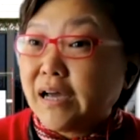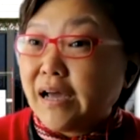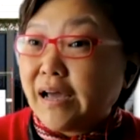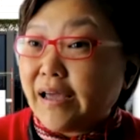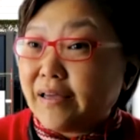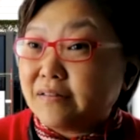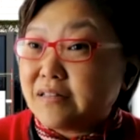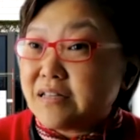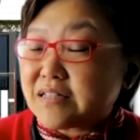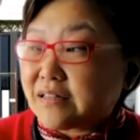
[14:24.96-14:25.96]
And
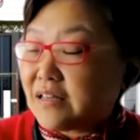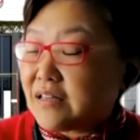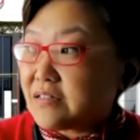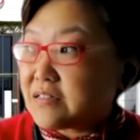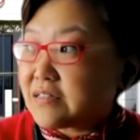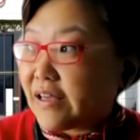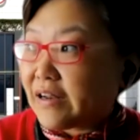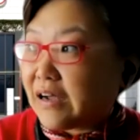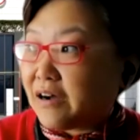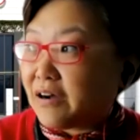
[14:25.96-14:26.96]
these are things that
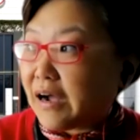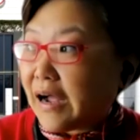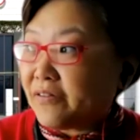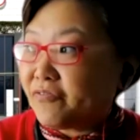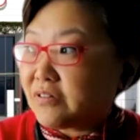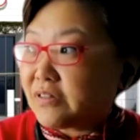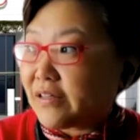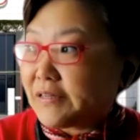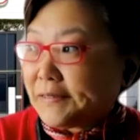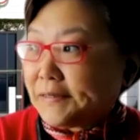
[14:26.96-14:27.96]
I feel that